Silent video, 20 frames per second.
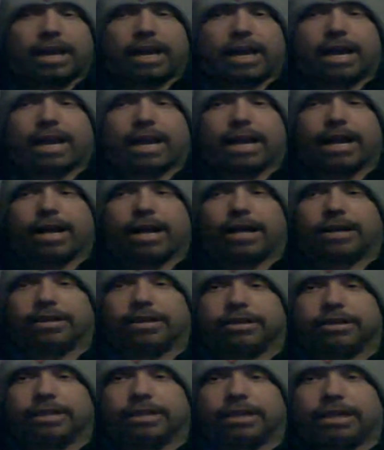
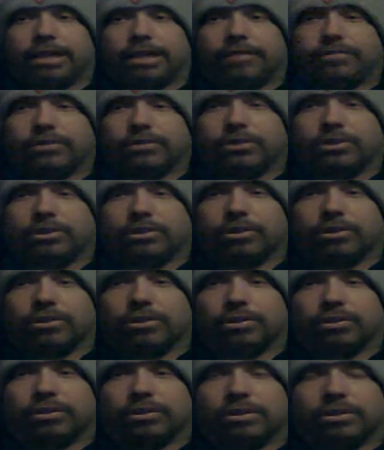And if
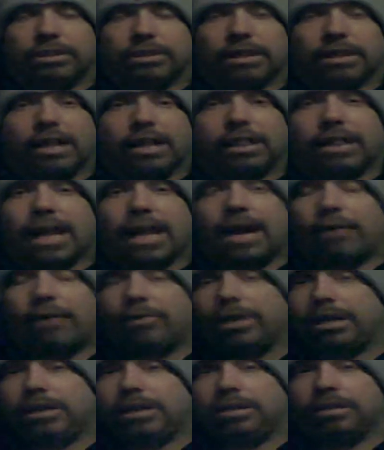you're
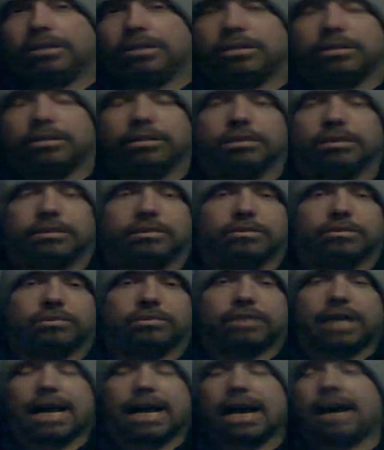allowing
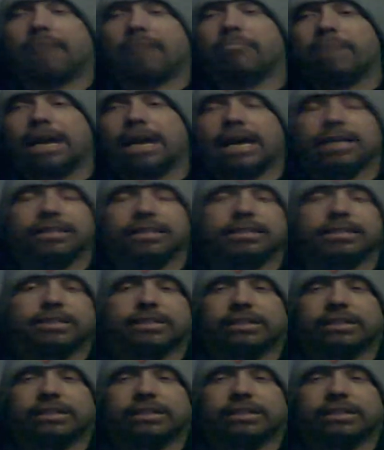combat to